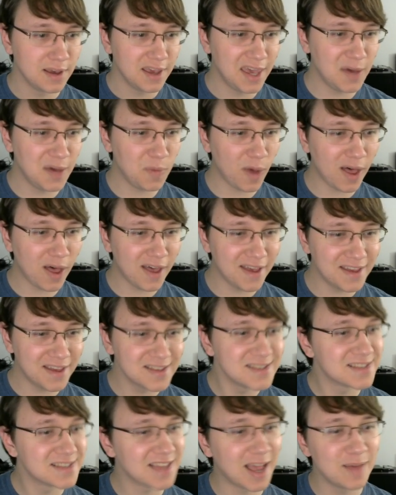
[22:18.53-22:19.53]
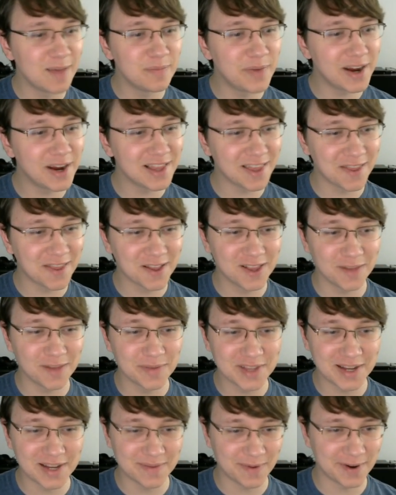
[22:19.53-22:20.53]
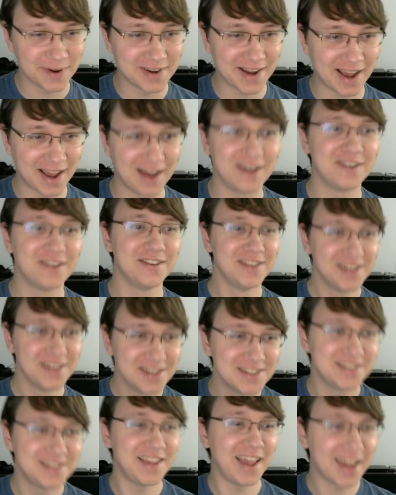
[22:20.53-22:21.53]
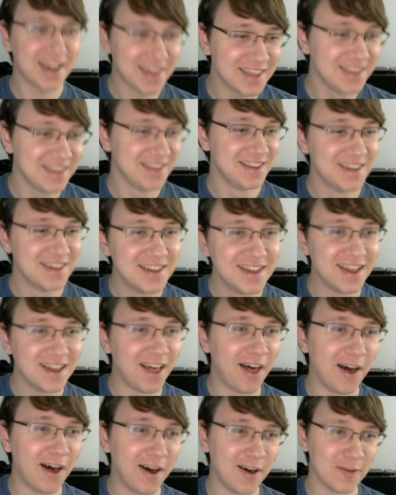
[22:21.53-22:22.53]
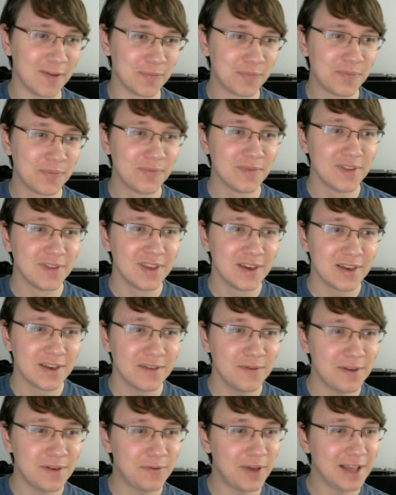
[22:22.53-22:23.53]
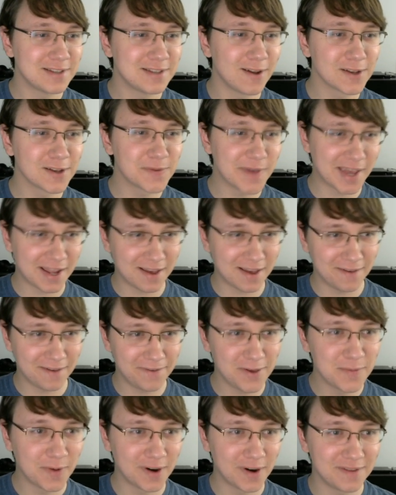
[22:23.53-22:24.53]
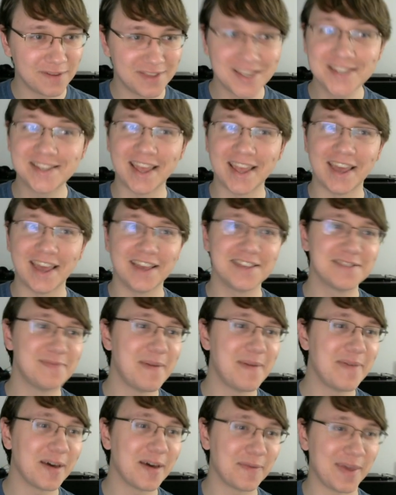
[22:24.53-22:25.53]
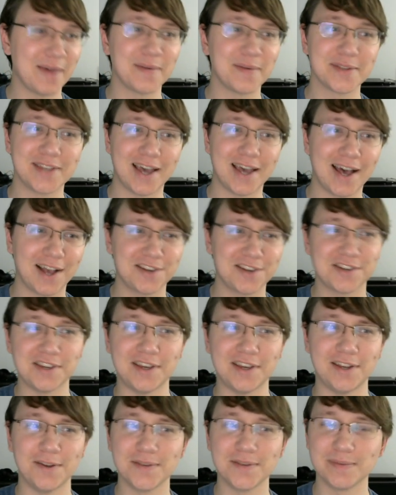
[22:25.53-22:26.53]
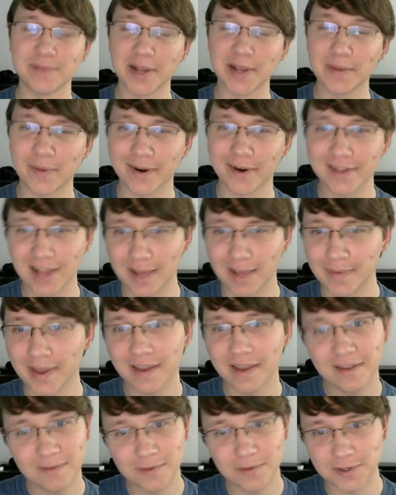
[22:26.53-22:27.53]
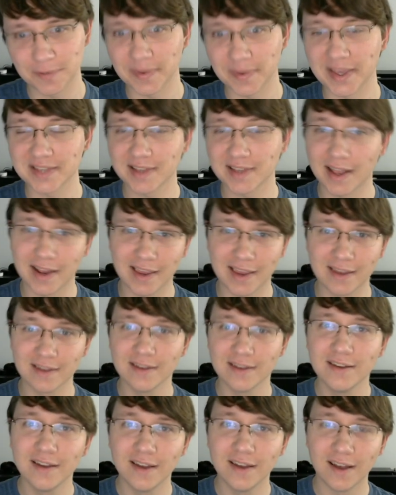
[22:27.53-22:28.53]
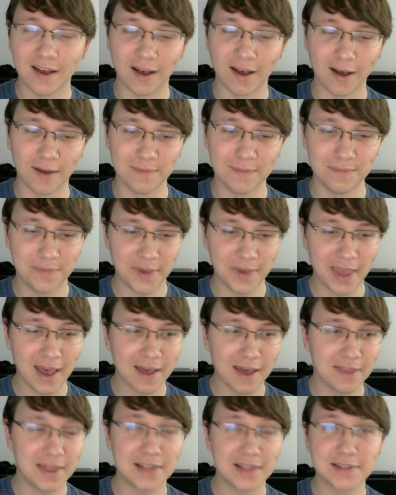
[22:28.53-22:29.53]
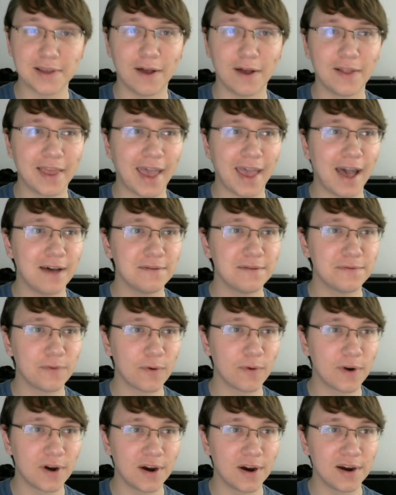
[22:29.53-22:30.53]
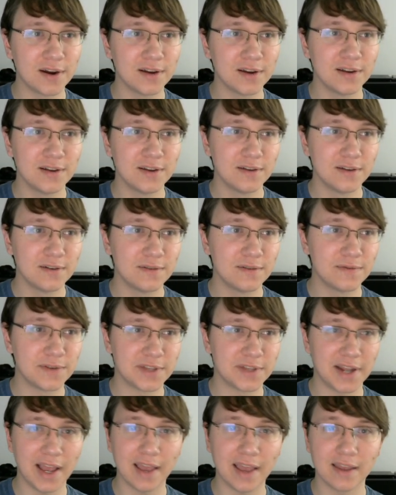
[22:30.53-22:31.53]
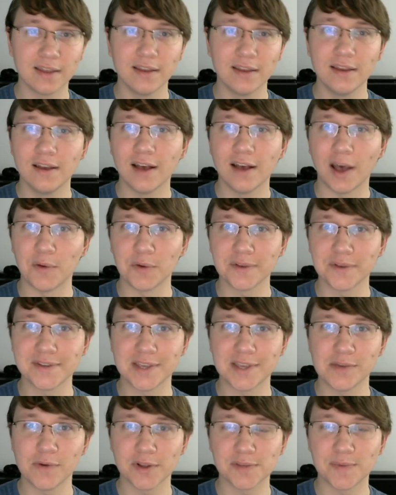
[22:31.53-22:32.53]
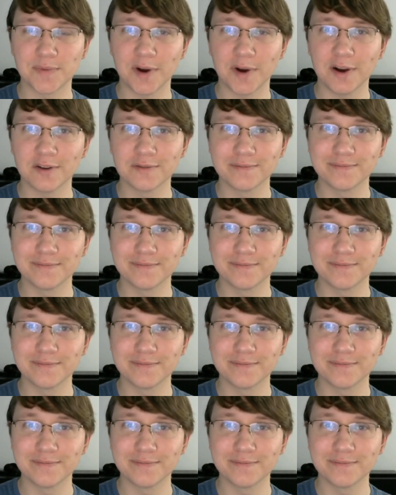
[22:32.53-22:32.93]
It was! I'm barely on the global leaderboard now. Sick. As long as we get a few more of these days, maybe I'll be able to actually do some leaderboard climbing, which will be exciting. But yeah, that's all I have for today. I will see you all tomorrow.